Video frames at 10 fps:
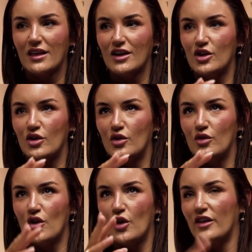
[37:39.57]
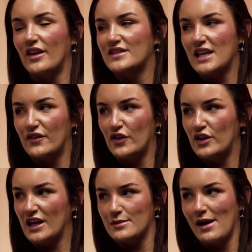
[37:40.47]
you know that they've said a few
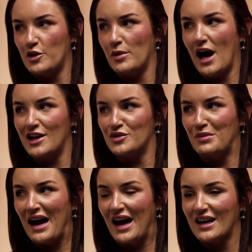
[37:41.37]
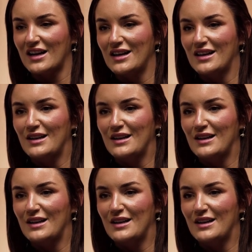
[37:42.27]
things about you behind your back.